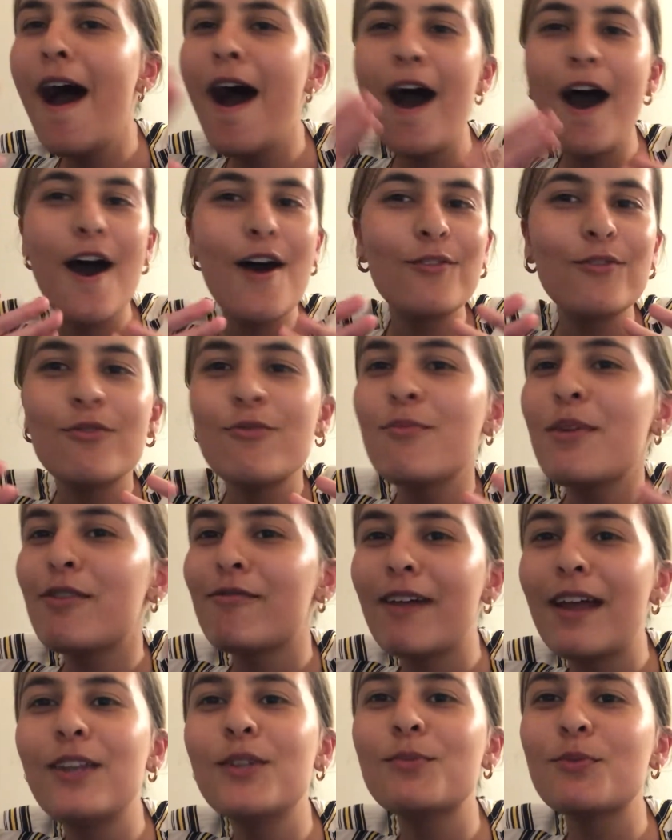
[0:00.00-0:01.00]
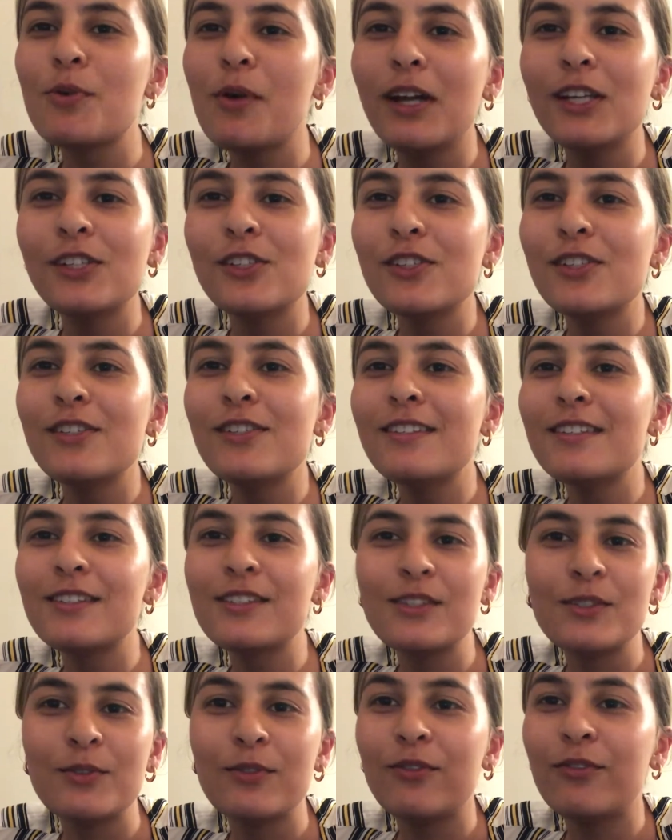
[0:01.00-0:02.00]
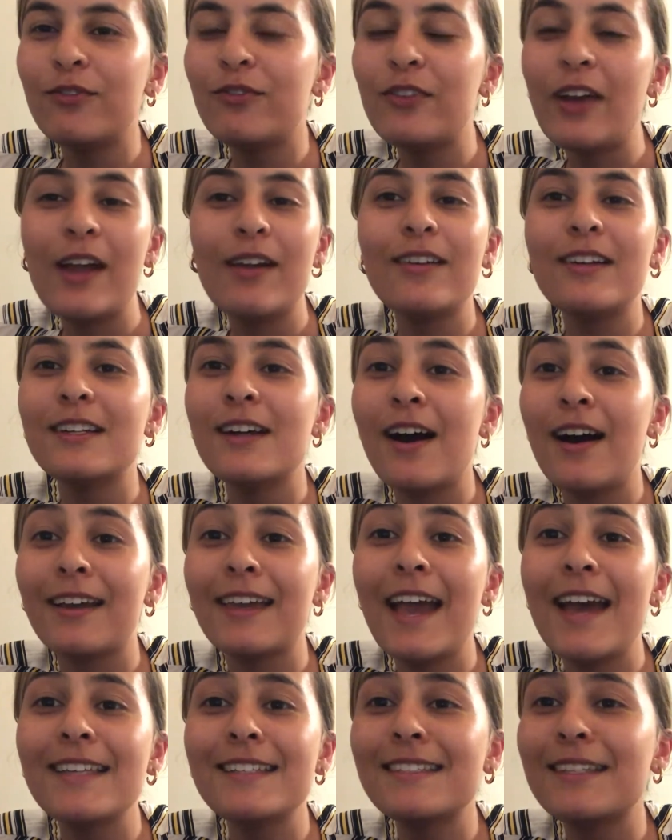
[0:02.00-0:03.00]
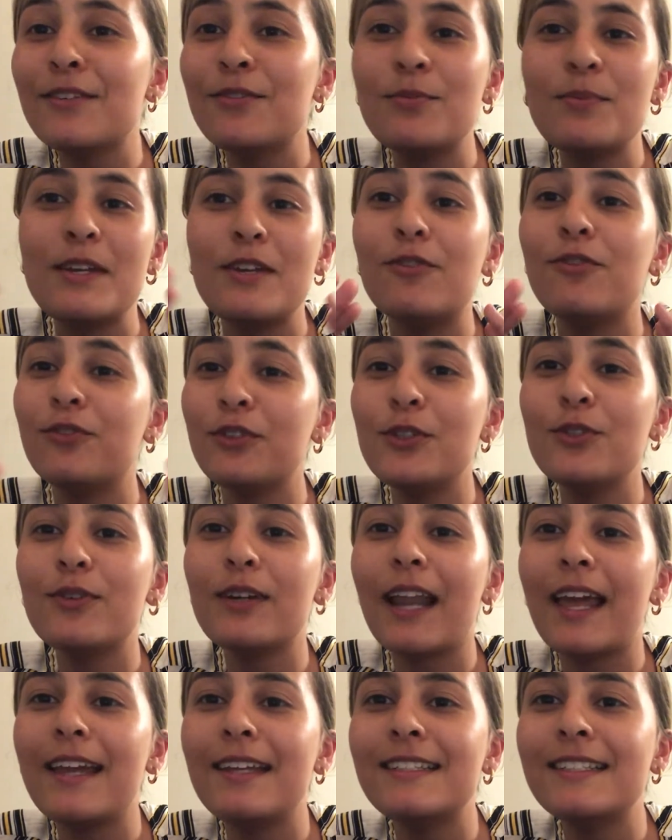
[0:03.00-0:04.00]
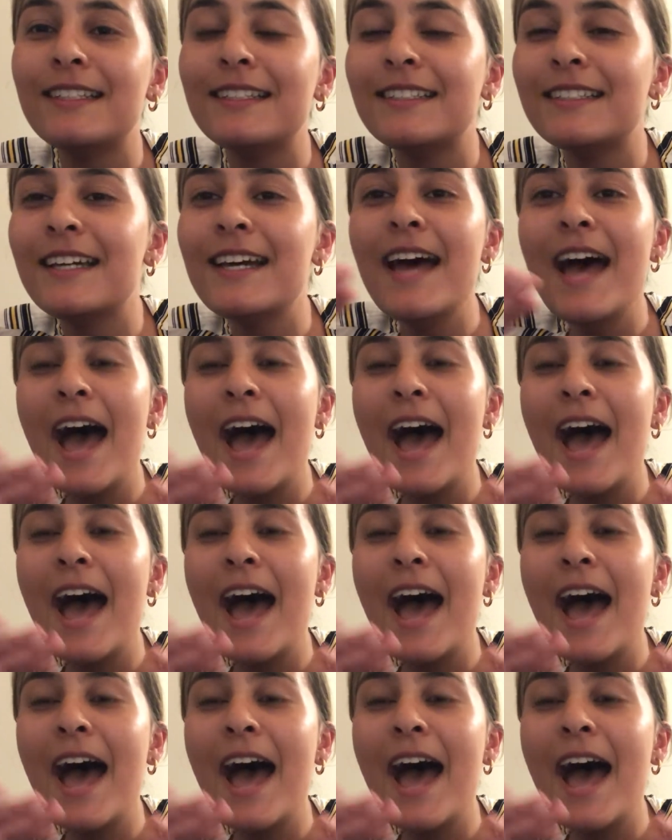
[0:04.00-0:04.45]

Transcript: Half of my random questions to very our guests have been food related.